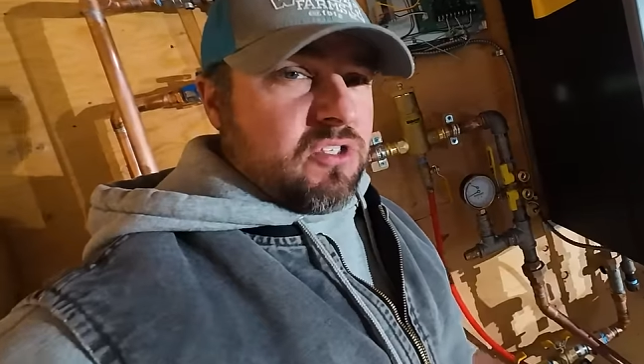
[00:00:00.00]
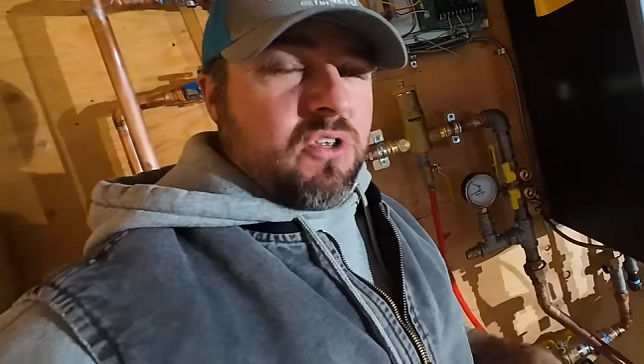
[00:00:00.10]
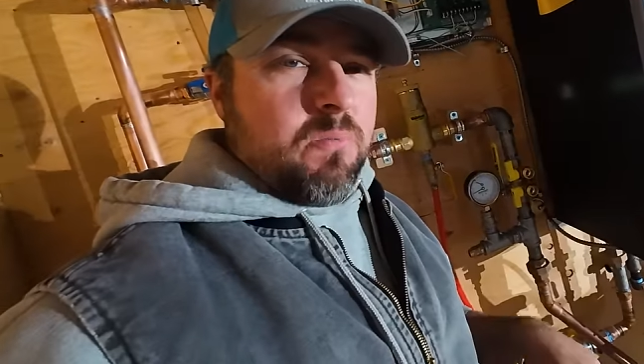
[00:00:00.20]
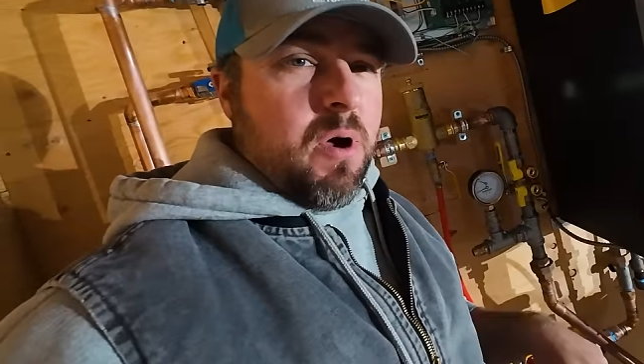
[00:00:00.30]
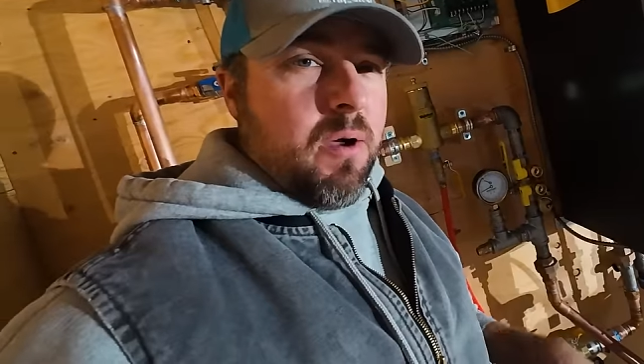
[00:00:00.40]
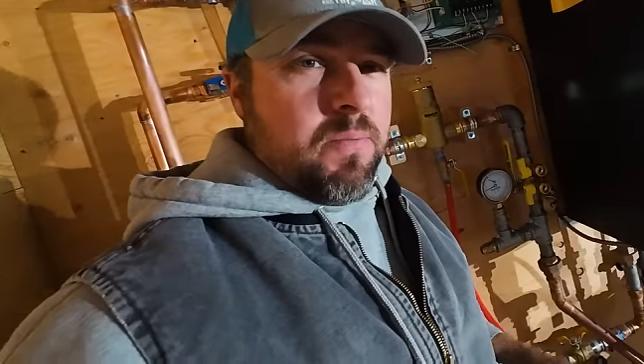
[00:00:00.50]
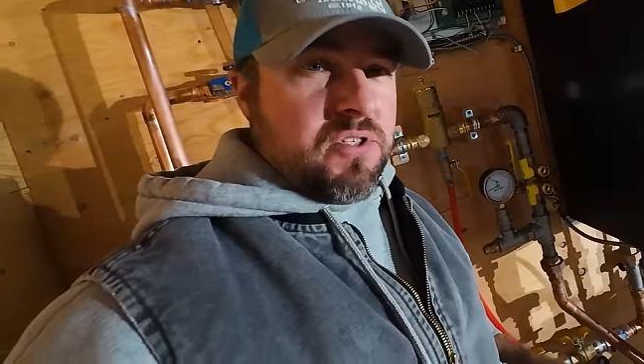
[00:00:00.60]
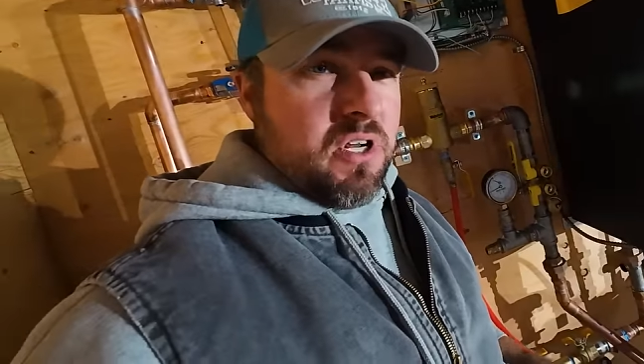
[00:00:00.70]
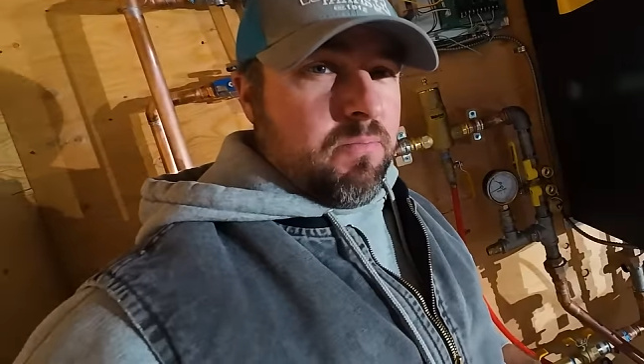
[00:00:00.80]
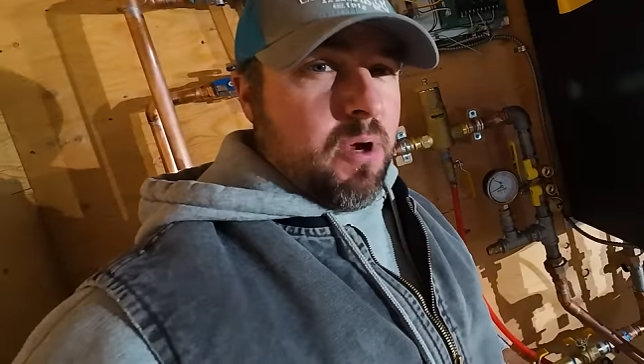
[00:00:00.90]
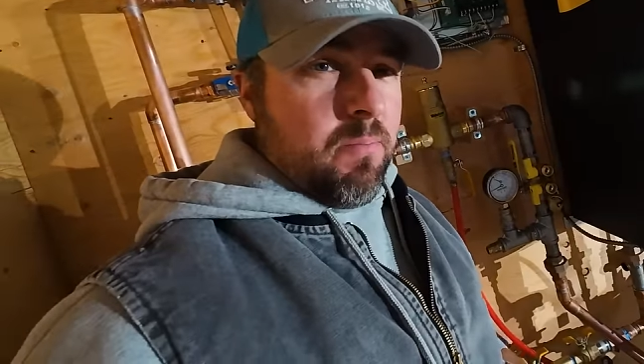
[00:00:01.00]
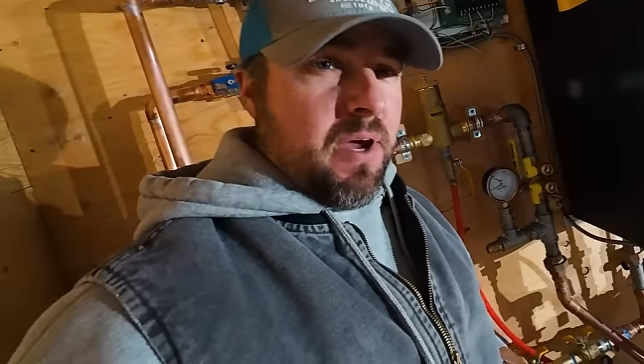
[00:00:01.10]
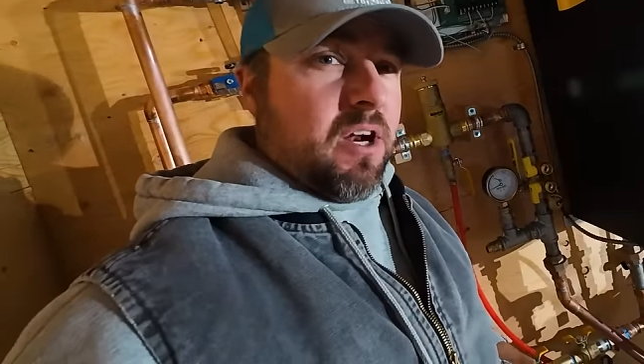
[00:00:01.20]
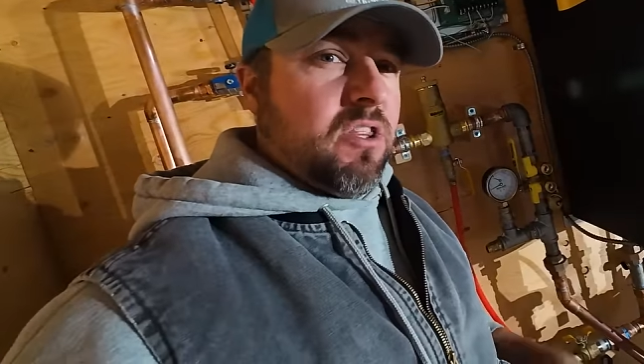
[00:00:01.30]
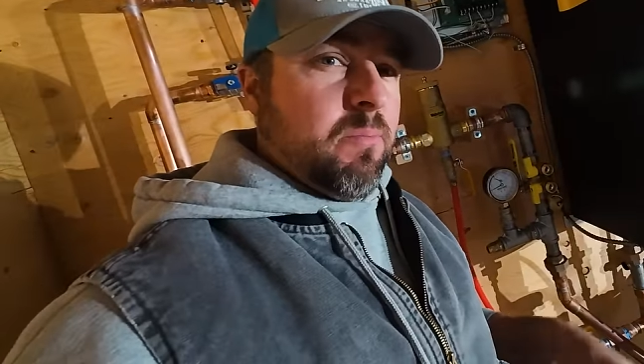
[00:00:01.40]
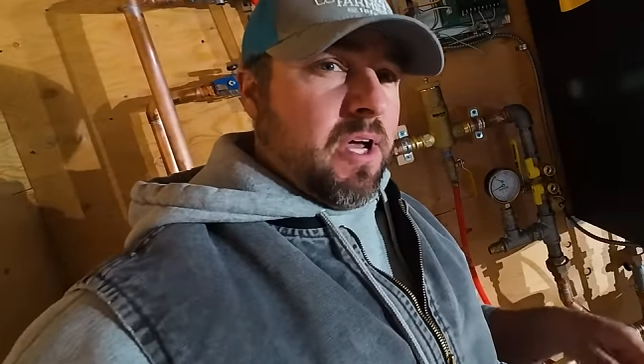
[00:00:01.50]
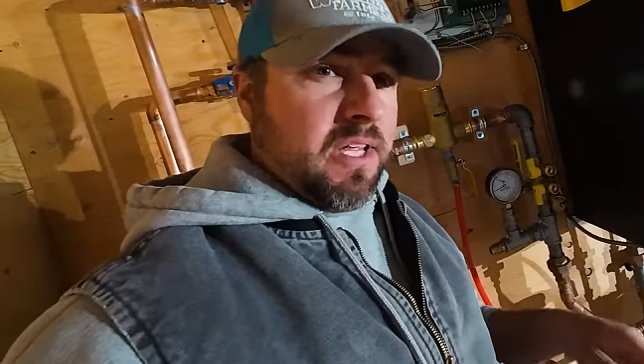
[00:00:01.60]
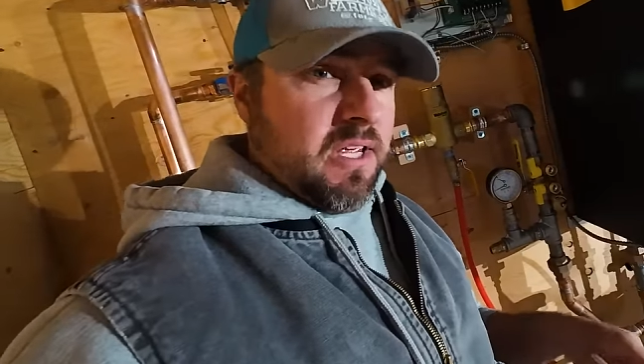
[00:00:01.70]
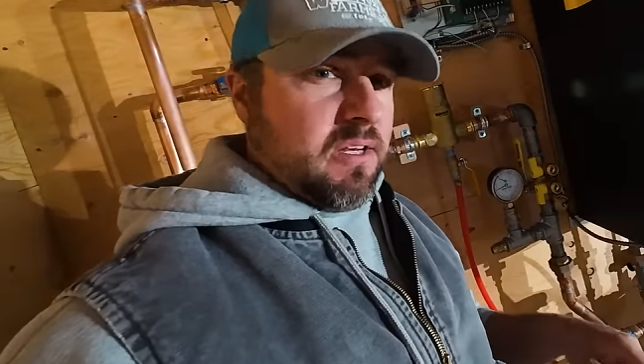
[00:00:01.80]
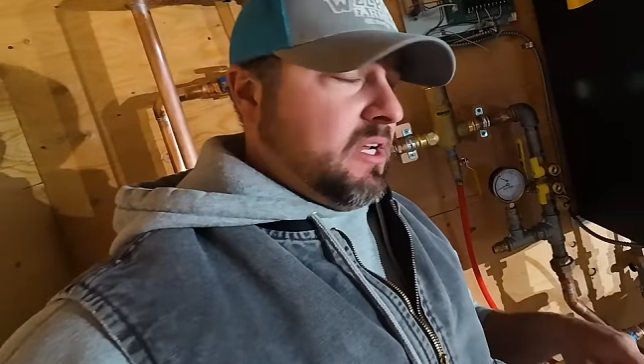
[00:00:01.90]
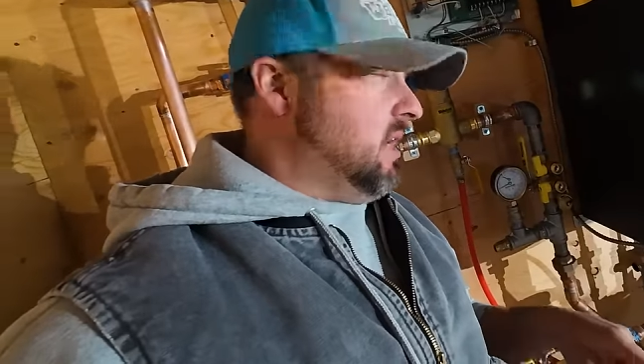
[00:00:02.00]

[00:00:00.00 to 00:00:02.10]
So the pump is going to pump out of the bucket,